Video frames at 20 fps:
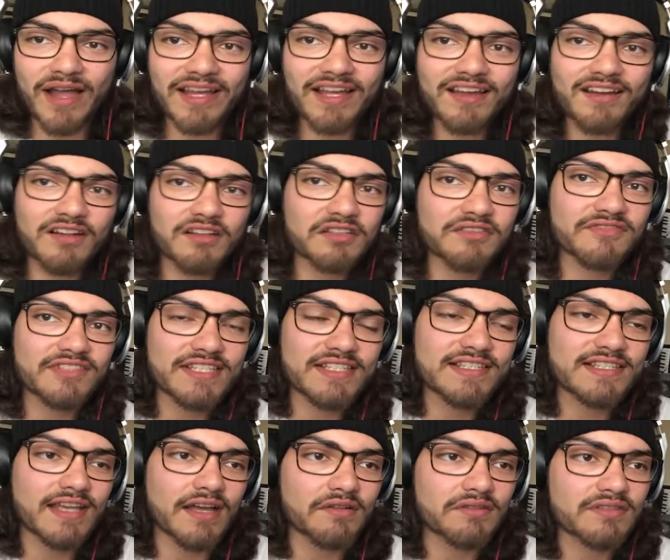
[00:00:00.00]
I got all of these
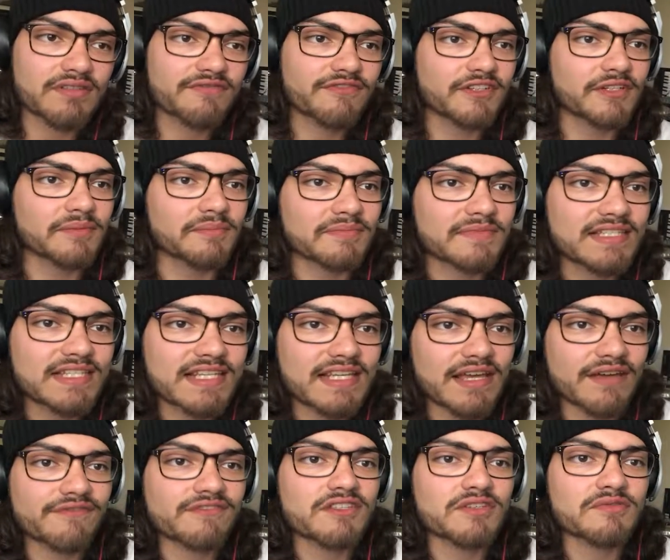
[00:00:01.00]
sounds from
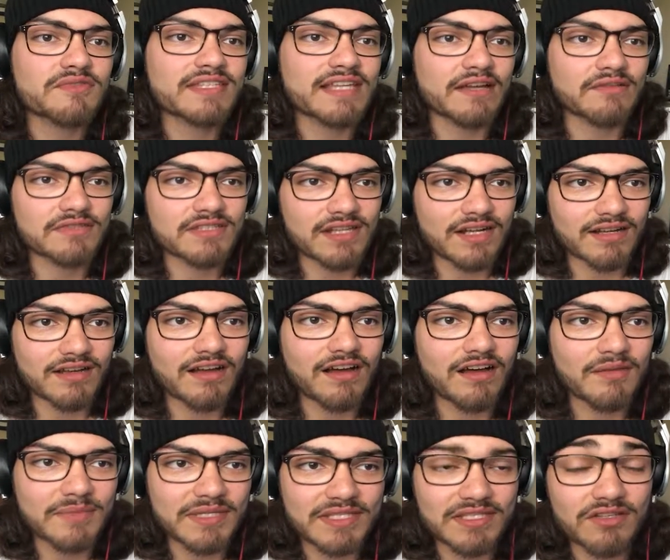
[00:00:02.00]

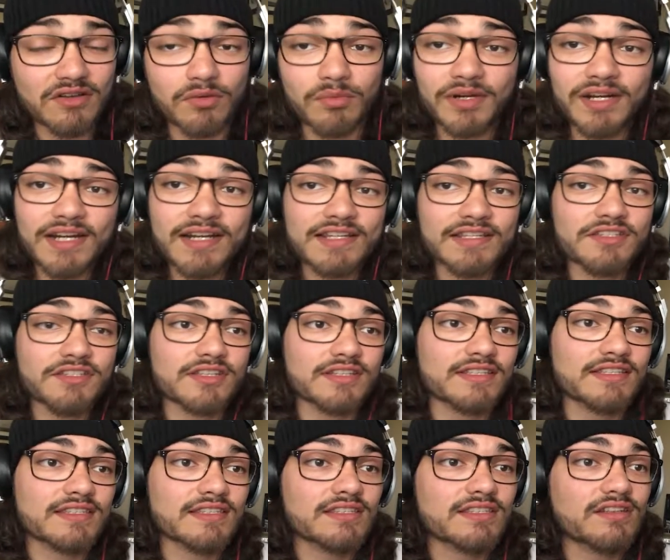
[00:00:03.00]
TF2sounds.com, and so we're gonna
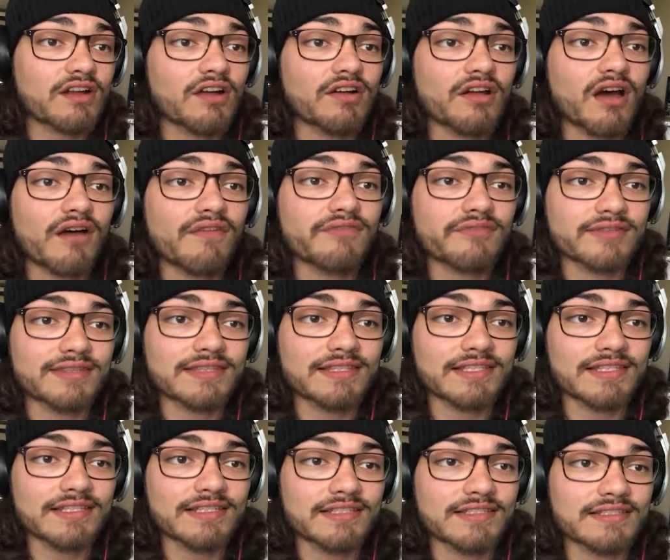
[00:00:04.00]
just start off with
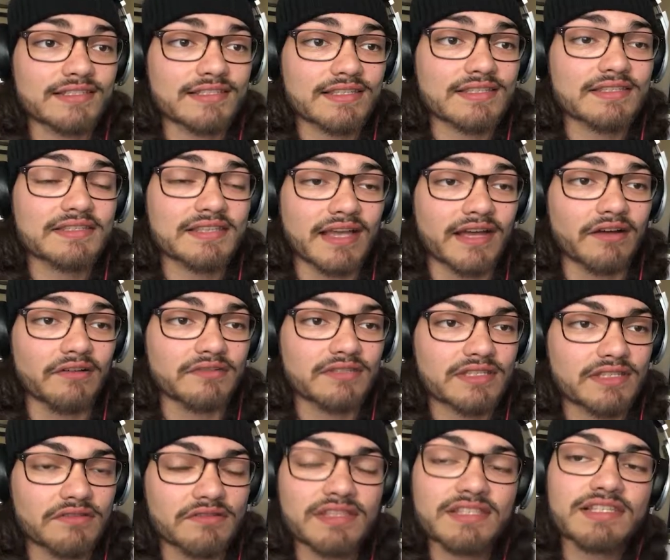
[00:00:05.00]
these sounds.
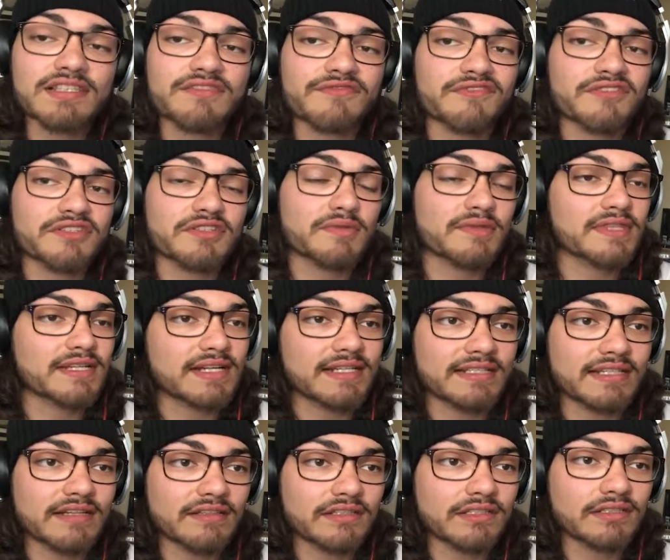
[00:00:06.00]
So this is the first one that I
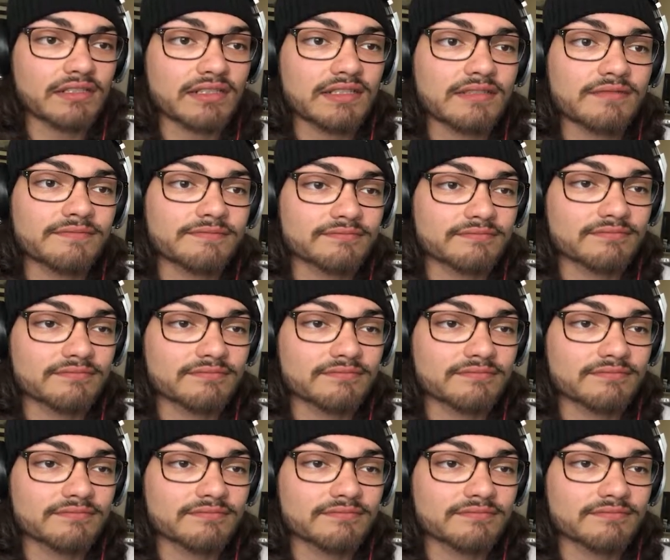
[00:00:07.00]
downloaded.